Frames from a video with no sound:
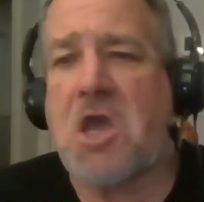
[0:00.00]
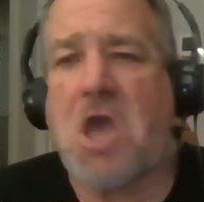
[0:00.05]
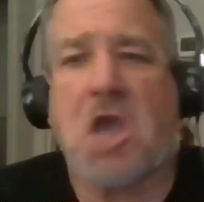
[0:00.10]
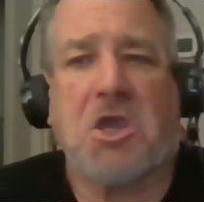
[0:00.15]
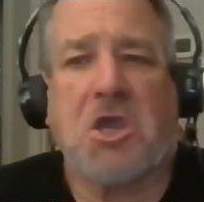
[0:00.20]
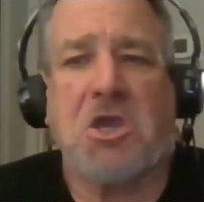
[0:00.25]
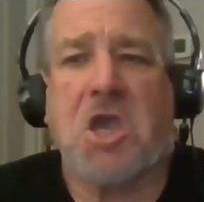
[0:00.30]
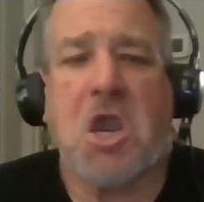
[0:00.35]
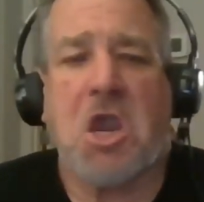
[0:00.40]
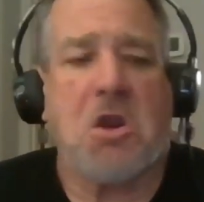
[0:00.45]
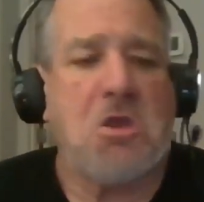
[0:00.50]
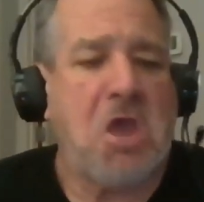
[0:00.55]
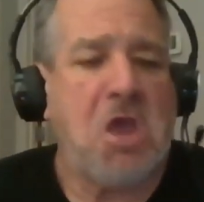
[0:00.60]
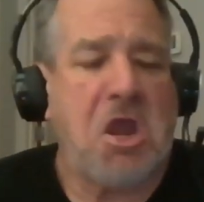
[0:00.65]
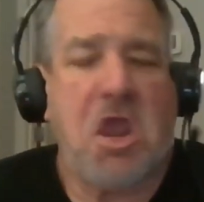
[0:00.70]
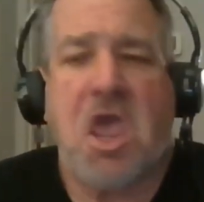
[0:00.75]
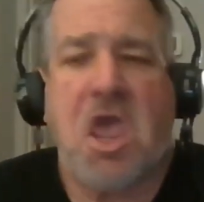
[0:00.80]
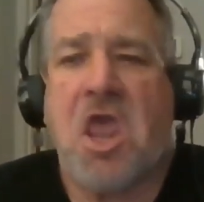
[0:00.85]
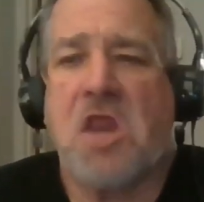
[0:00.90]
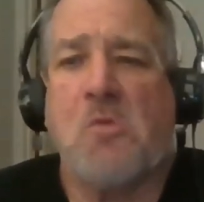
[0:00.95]
I can carry that
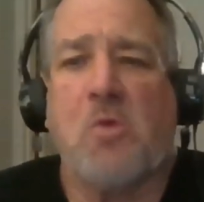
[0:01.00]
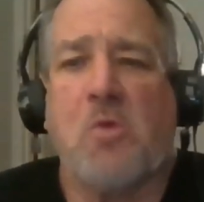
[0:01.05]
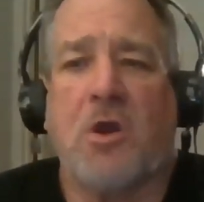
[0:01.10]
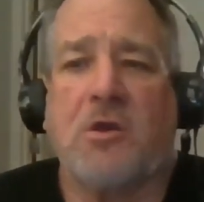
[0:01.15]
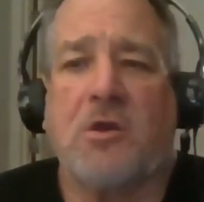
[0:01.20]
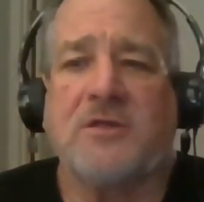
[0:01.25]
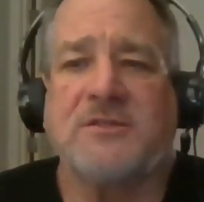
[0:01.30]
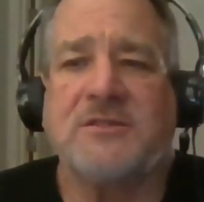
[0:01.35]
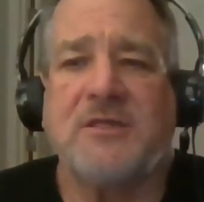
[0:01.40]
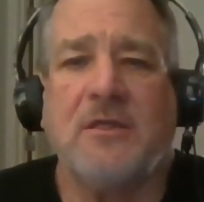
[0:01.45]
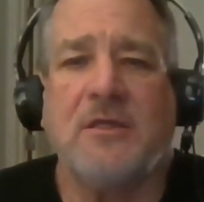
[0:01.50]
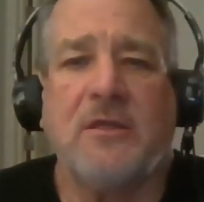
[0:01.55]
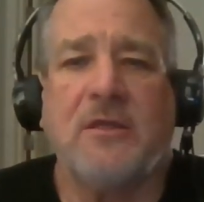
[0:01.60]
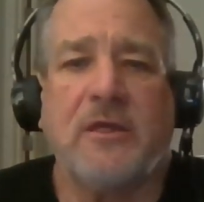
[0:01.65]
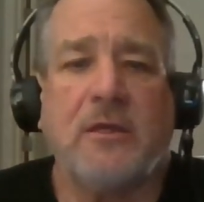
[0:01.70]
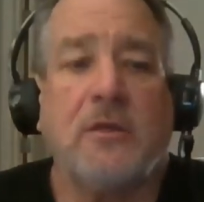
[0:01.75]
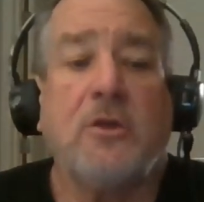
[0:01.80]
anywhere and conceal it.